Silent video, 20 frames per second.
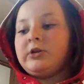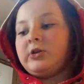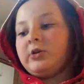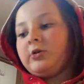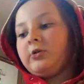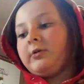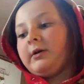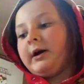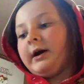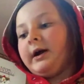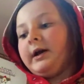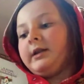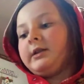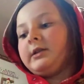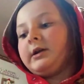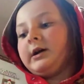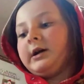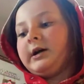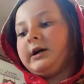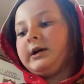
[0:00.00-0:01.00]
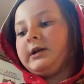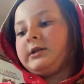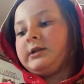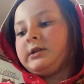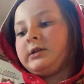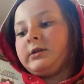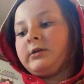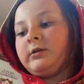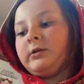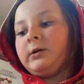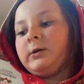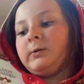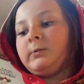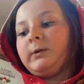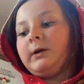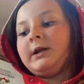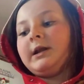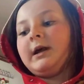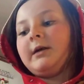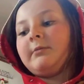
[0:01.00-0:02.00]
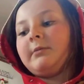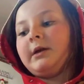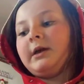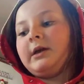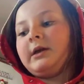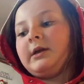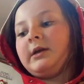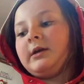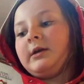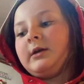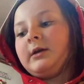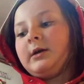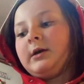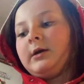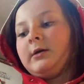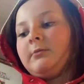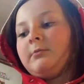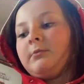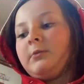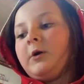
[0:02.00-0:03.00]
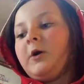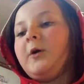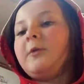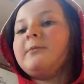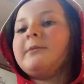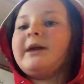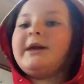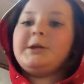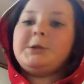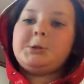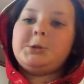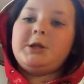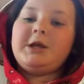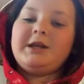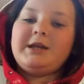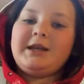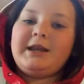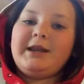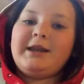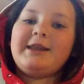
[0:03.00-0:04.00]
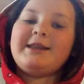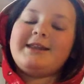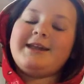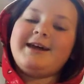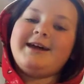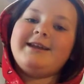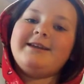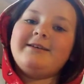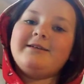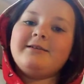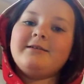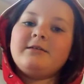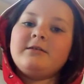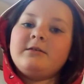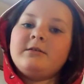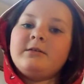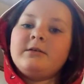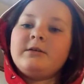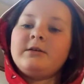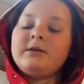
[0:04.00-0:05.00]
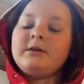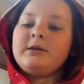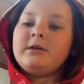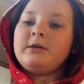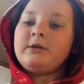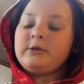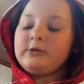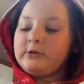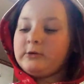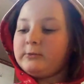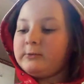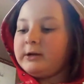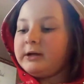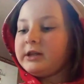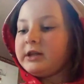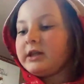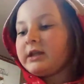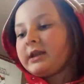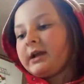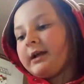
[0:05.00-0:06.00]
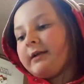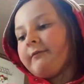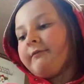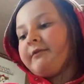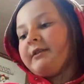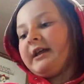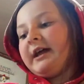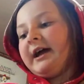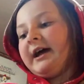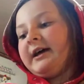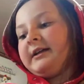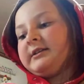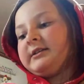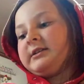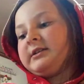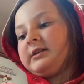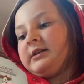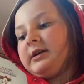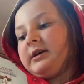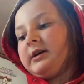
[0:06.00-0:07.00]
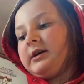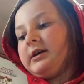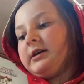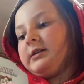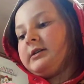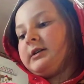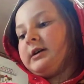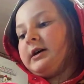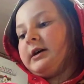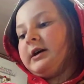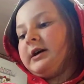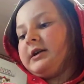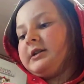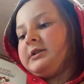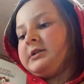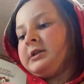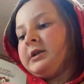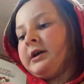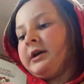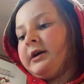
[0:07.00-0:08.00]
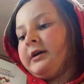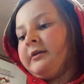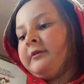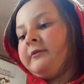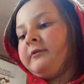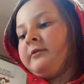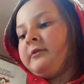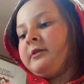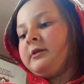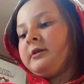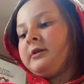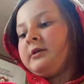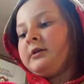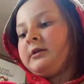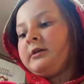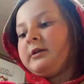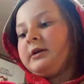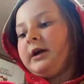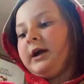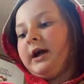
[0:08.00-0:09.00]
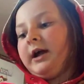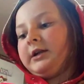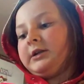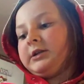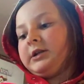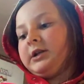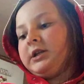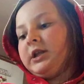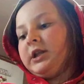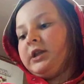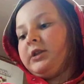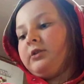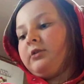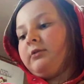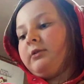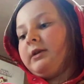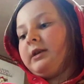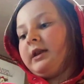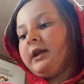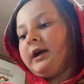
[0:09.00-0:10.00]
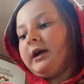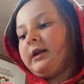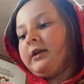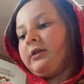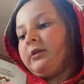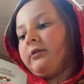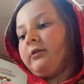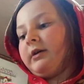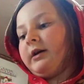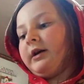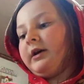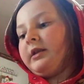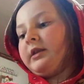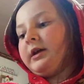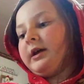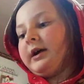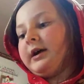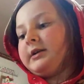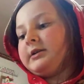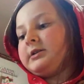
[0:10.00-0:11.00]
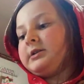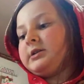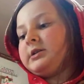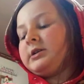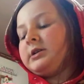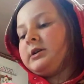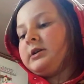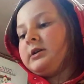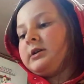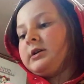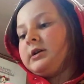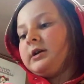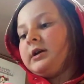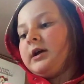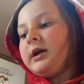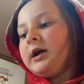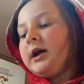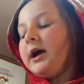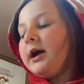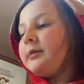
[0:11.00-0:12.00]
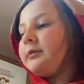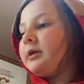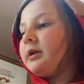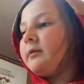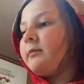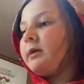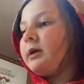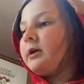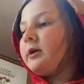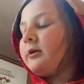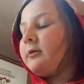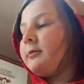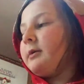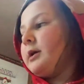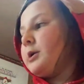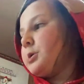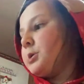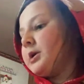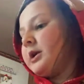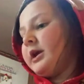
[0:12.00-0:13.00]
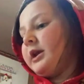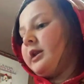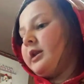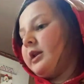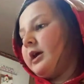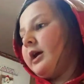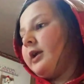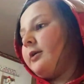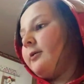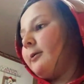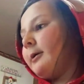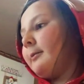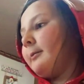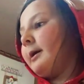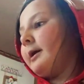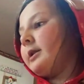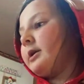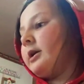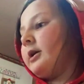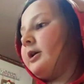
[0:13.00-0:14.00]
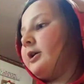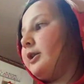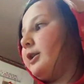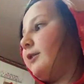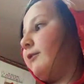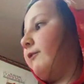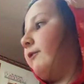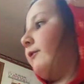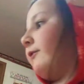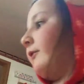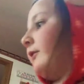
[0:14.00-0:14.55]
So I thought, why not make homemade treats instead? So once I thought of that, I thought of actually just doing that. So I thought, I'm gonna make homemade treats. I don't want my dogs to